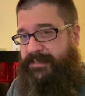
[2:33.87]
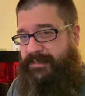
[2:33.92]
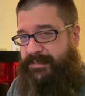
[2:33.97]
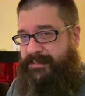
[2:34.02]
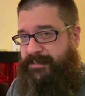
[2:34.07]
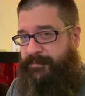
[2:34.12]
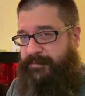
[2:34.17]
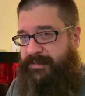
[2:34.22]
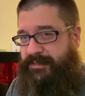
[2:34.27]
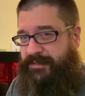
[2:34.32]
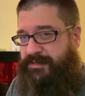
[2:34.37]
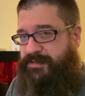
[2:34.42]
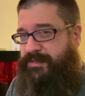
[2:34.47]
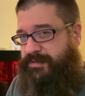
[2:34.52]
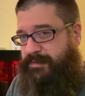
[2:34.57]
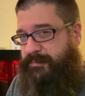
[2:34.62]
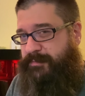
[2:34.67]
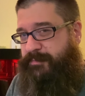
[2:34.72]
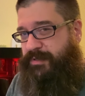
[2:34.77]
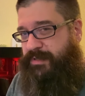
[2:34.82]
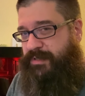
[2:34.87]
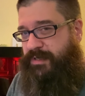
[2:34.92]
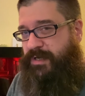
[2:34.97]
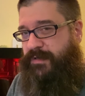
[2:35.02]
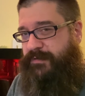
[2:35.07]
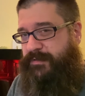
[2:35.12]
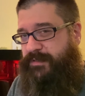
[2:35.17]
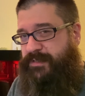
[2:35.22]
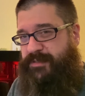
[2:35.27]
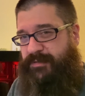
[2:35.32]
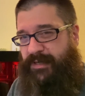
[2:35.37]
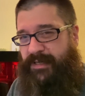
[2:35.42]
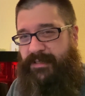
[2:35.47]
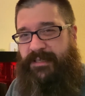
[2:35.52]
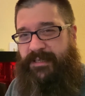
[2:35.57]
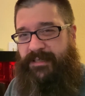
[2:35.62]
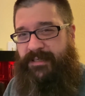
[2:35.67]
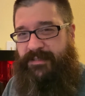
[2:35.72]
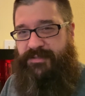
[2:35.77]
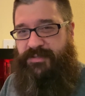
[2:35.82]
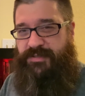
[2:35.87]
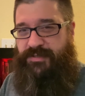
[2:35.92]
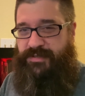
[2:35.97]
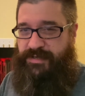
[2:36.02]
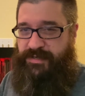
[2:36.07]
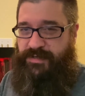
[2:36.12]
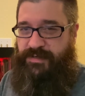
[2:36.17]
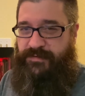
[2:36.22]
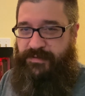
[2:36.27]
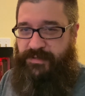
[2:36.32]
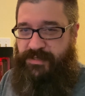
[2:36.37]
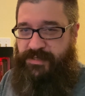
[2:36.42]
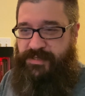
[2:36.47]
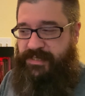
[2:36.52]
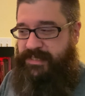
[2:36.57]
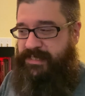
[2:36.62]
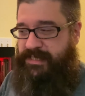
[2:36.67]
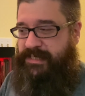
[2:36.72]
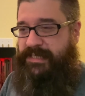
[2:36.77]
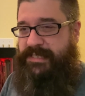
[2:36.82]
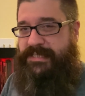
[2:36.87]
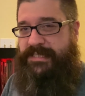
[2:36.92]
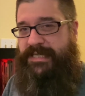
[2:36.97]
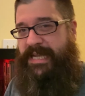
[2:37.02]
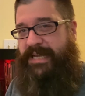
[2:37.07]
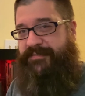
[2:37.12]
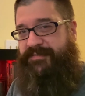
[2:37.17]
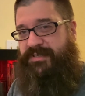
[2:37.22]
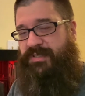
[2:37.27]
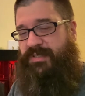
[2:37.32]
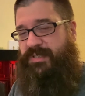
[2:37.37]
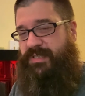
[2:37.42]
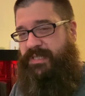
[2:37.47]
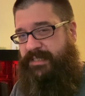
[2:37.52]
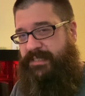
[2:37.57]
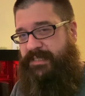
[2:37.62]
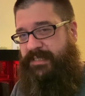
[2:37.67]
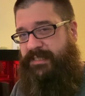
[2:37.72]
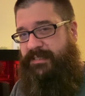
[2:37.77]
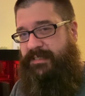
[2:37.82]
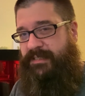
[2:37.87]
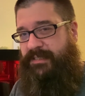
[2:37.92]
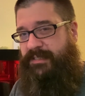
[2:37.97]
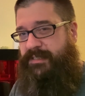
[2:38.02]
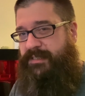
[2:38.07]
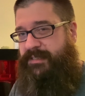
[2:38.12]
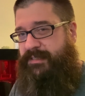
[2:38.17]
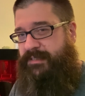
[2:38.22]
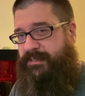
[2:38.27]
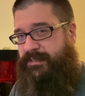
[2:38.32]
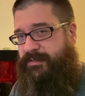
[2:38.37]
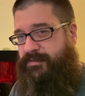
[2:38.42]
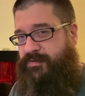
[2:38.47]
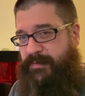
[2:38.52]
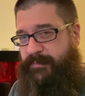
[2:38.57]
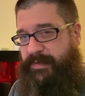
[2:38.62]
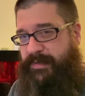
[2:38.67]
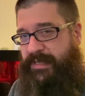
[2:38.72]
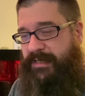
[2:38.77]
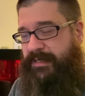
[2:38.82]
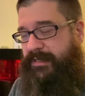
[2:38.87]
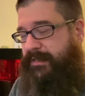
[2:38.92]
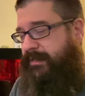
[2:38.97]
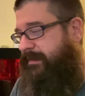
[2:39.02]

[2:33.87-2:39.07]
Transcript: tell me to turn the book over, so I'll turn it over so that he doesn't have to look at the creepy